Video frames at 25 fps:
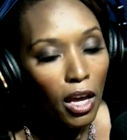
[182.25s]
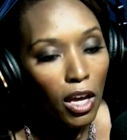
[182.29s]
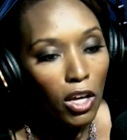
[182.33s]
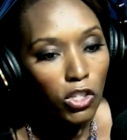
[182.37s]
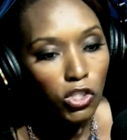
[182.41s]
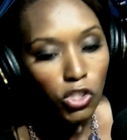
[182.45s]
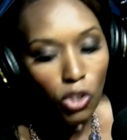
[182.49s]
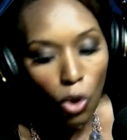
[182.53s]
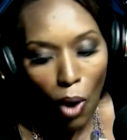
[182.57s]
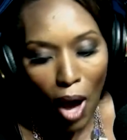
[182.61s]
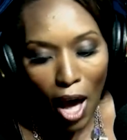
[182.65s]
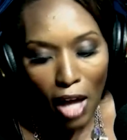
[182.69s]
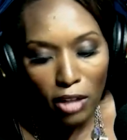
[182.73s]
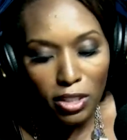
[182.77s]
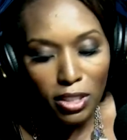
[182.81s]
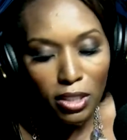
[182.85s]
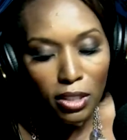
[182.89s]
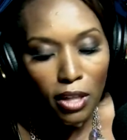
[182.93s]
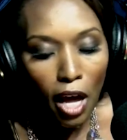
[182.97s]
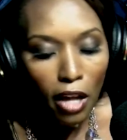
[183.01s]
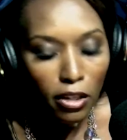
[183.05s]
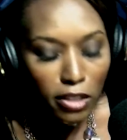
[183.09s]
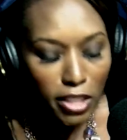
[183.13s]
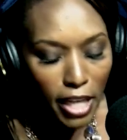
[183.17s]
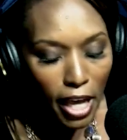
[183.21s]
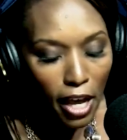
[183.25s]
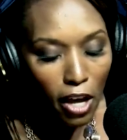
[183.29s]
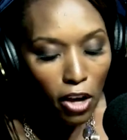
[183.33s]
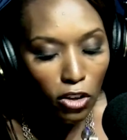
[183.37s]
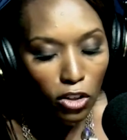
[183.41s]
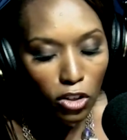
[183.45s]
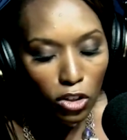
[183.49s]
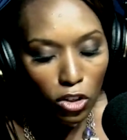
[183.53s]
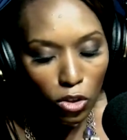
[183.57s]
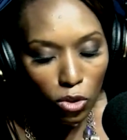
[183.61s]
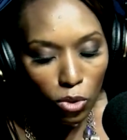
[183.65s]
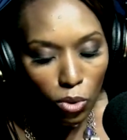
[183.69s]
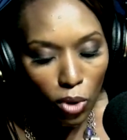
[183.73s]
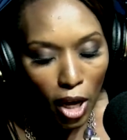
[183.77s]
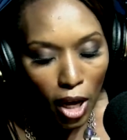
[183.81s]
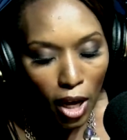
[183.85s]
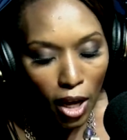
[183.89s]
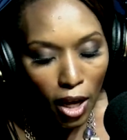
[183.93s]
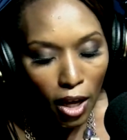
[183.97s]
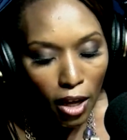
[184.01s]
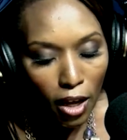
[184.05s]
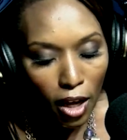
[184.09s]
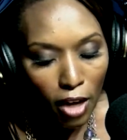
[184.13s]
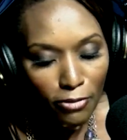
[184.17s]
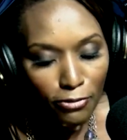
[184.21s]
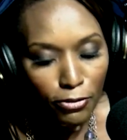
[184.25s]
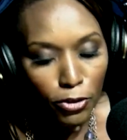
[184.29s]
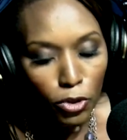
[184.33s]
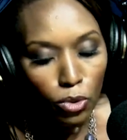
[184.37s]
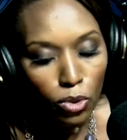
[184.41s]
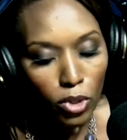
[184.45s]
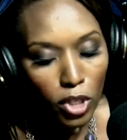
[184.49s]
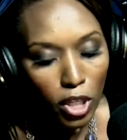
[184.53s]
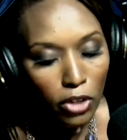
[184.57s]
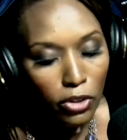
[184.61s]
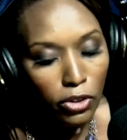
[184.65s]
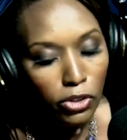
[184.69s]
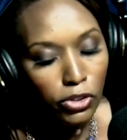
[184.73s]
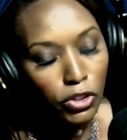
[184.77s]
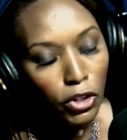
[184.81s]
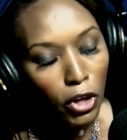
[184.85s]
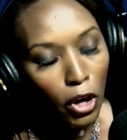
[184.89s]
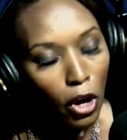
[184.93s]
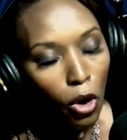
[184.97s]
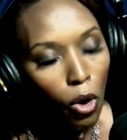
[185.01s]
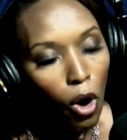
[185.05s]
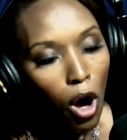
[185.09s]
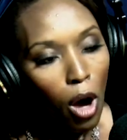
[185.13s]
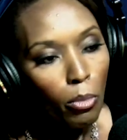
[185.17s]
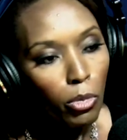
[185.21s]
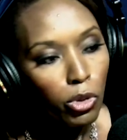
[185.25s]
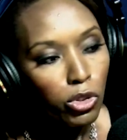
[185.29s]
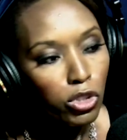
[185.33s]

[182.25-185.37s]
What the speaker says: So I'll tell you, almost a few years ago,